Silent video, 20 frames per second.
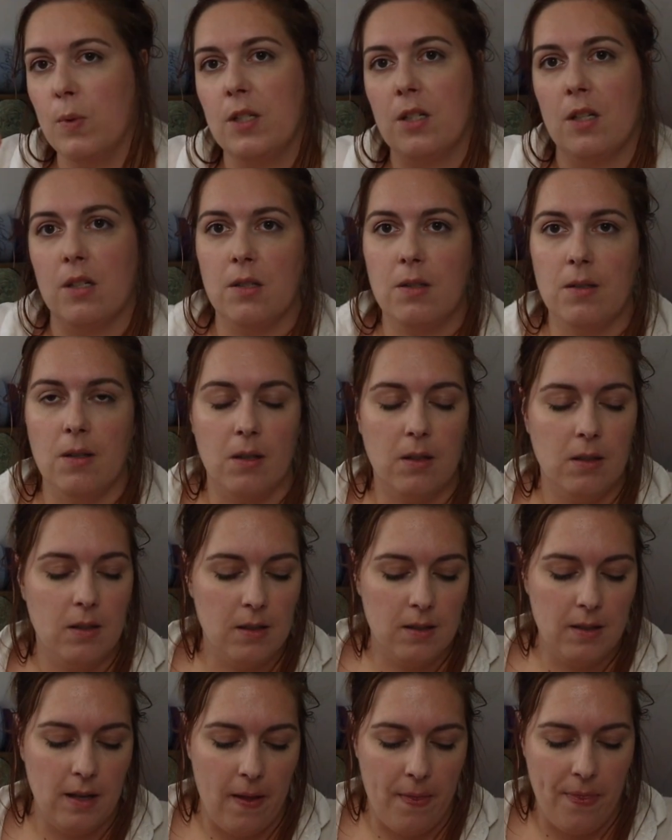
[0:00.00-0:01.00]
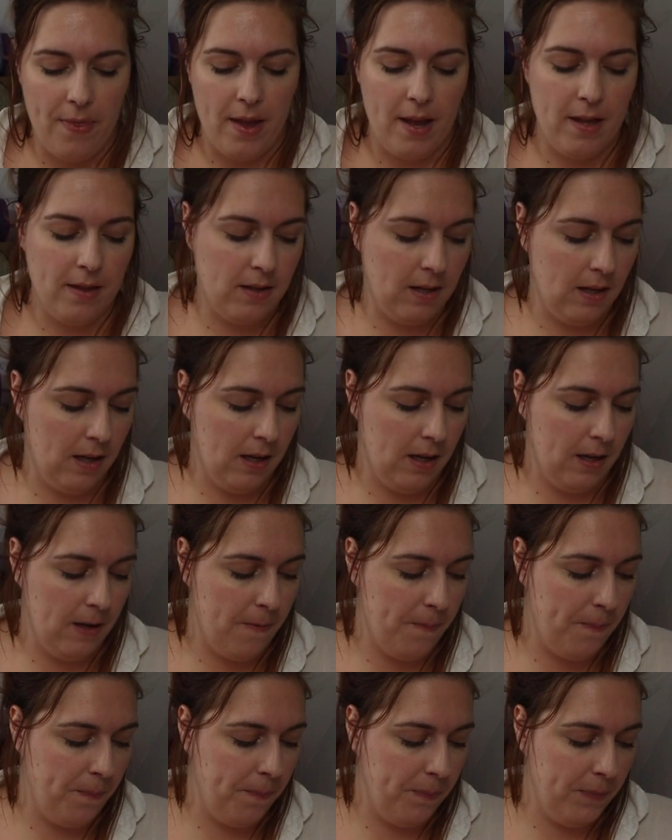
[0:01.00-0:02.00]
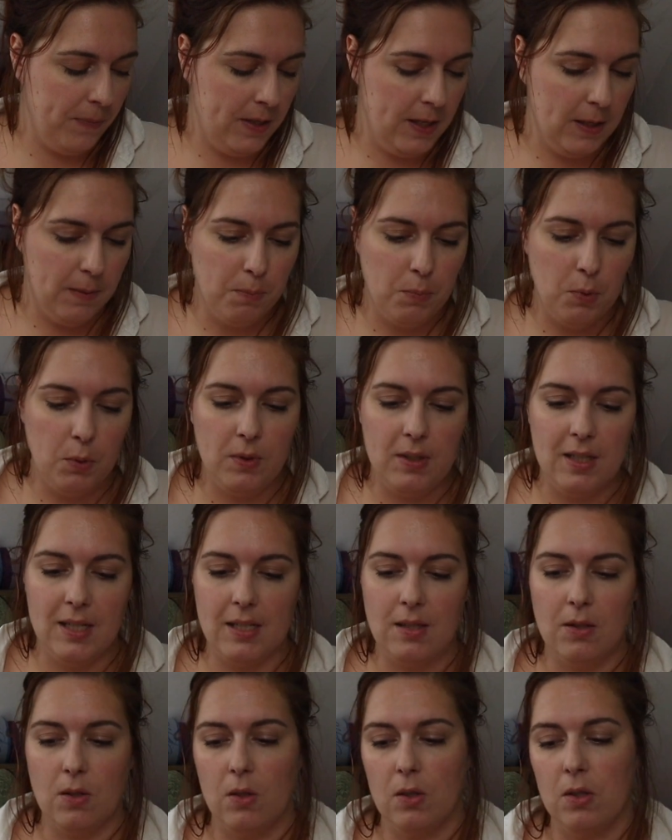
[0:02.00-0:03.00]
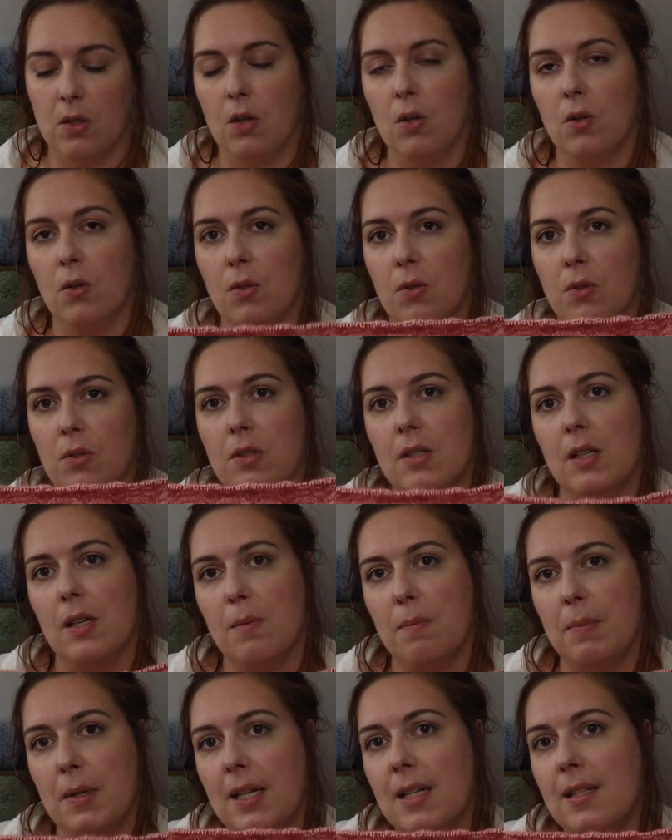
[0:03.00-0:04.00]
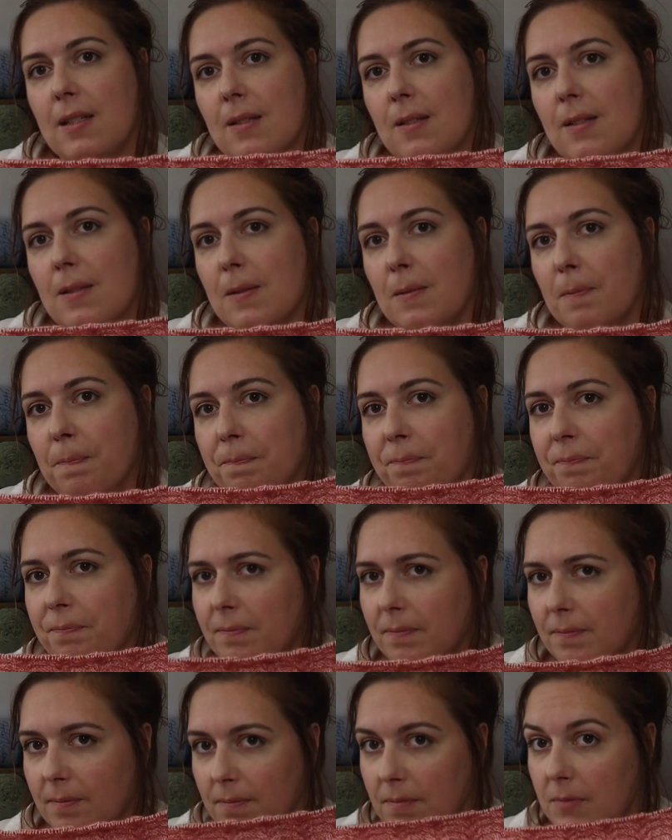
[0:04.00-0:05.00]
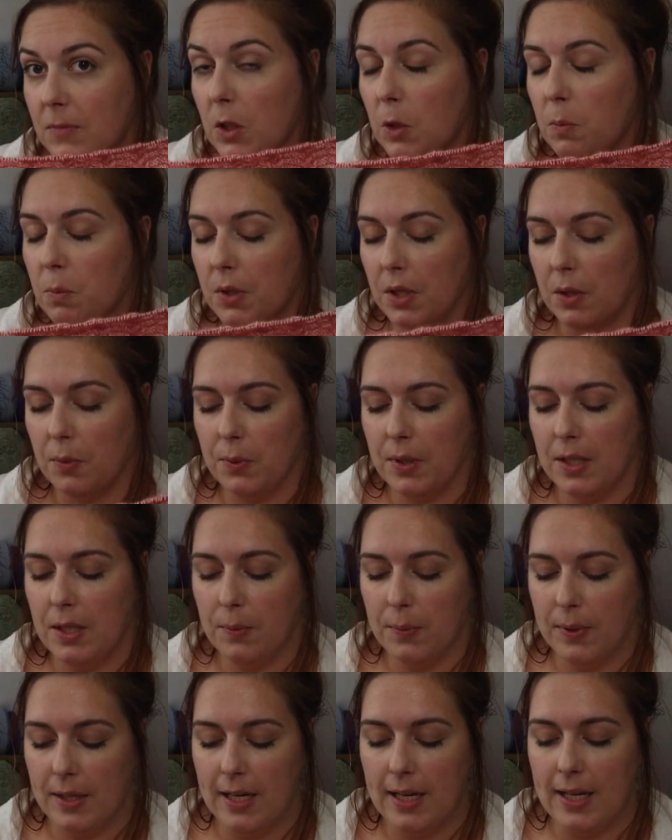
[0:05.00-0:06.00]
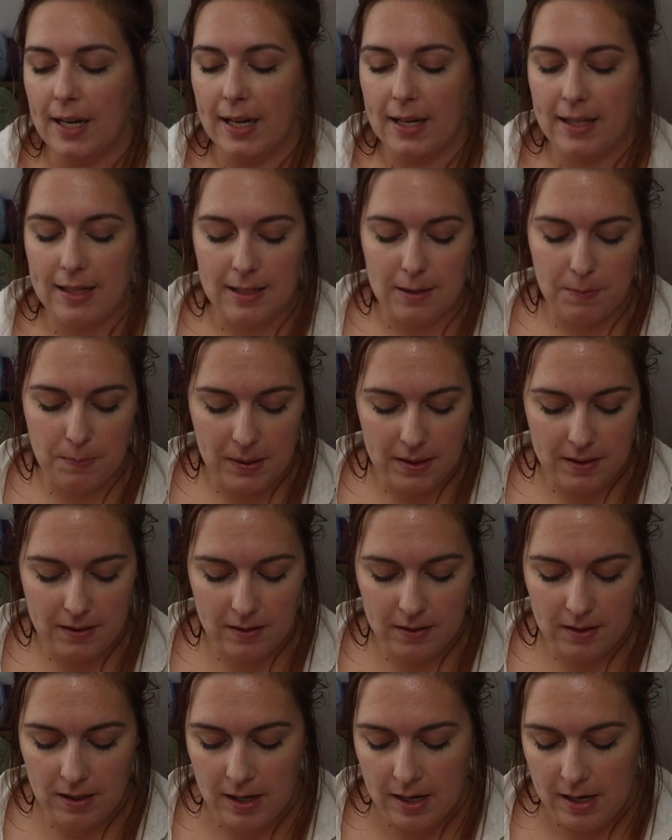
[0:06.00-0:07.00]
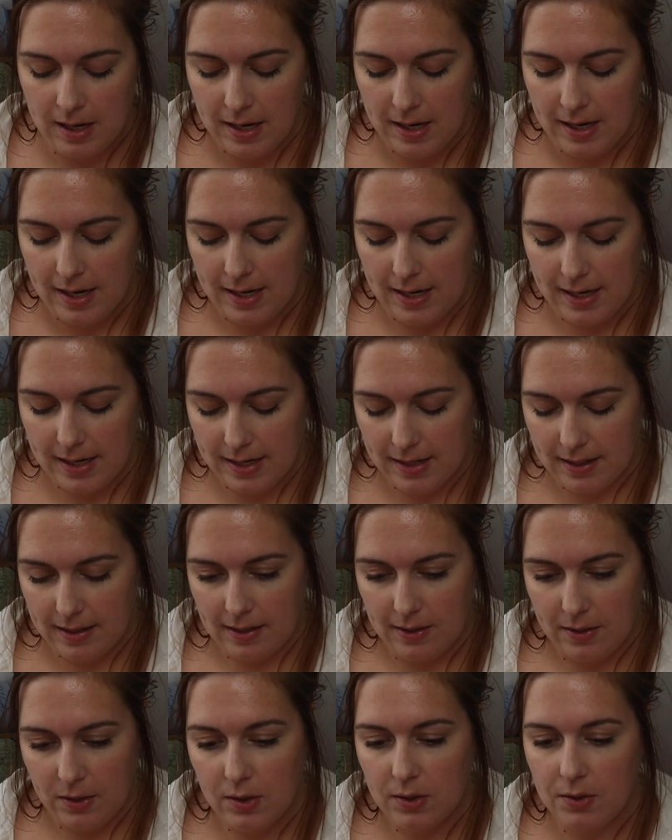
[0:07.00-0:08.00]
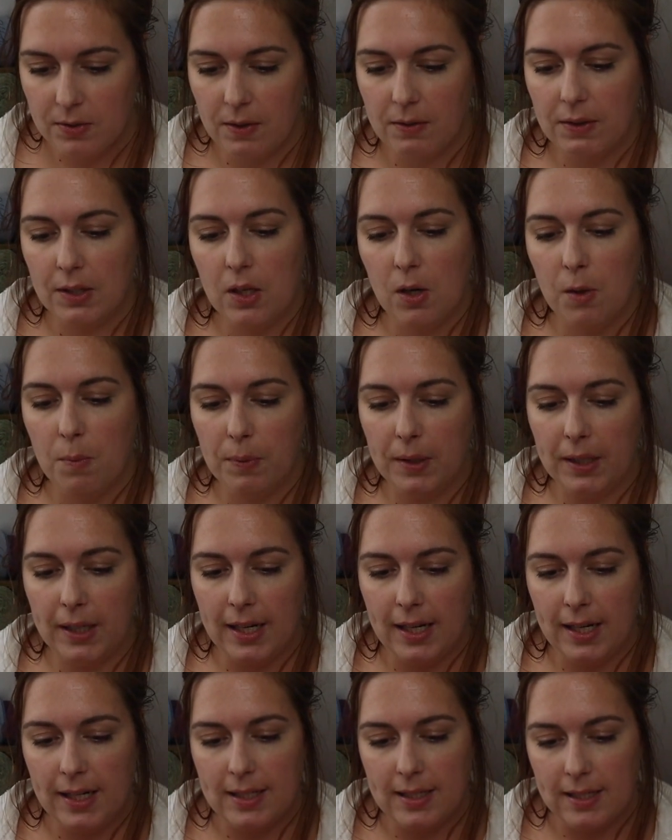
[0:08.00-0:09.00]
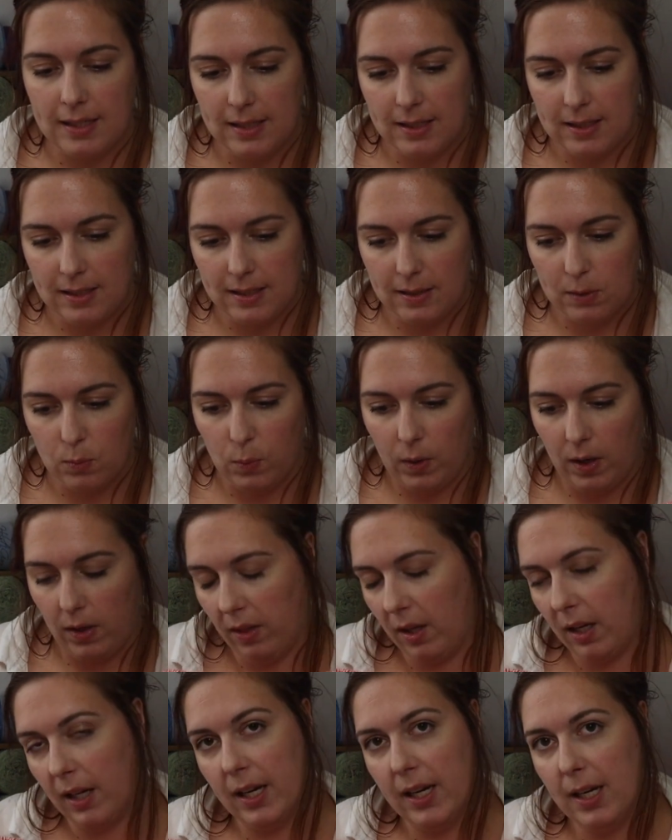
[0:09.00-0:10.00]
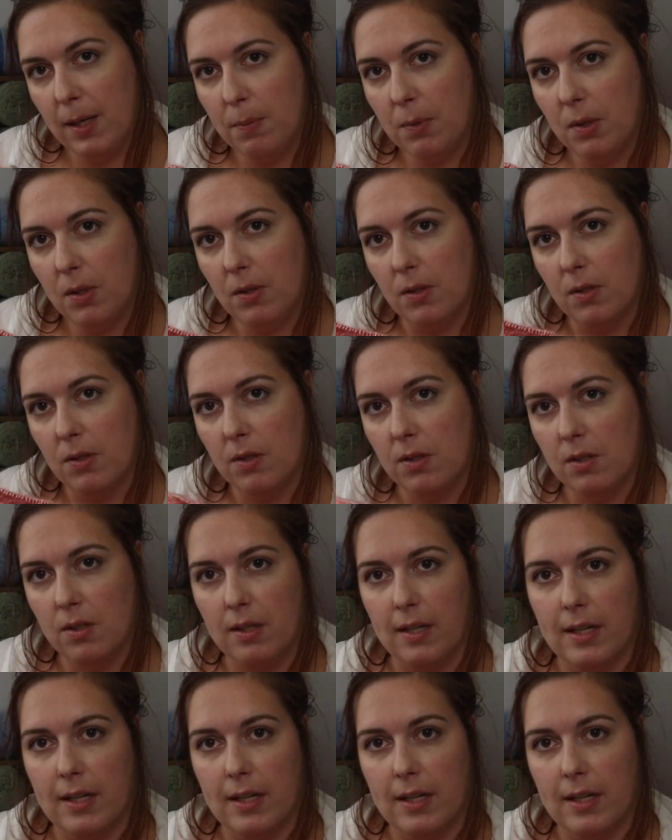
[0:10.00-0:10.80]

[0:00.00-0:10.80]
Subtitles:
I started, and that did put this on hold a bit. But I really like this pattern. It looks very complicated with the cables.